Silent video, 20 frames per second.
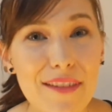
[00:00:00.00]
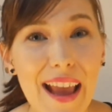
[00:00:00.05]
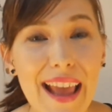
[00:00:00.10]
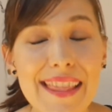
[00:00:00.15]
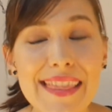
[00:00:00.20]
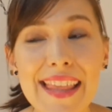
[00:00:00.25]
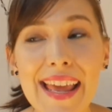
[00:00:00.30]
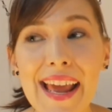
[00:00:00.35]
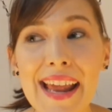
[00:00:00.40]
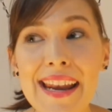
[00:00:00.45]

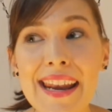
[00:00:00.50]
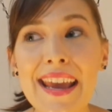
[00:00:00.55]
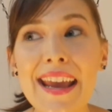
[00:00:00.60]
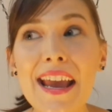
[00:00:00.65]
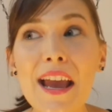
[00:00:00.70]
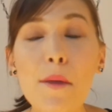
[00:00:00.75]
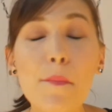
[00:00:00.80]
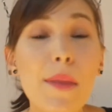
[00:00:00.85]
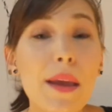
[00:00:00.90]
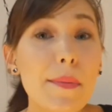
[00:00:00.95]
and then
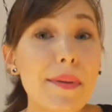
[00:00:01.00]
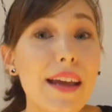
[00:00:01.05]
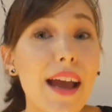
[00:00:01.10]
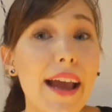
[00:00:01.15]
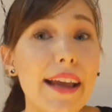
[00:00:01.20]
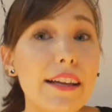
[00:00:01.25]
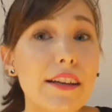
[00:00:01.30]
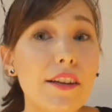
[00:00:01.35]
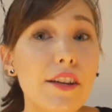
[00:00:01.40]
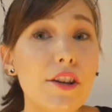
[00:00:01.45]
maybe
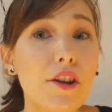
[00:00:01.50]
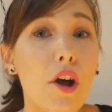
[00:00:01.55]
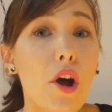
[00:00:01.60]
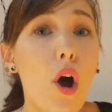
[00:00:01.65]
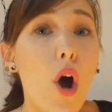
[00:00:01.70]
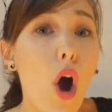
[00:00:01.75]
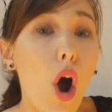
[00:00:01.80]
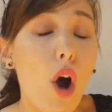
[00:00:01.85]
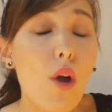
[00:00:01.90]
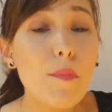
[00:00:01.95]
I could
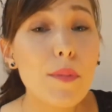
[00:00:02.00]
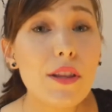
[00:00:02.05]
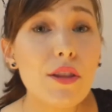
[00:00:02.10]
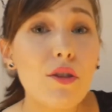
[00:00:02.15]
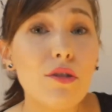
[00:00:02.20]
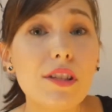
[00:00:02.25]
open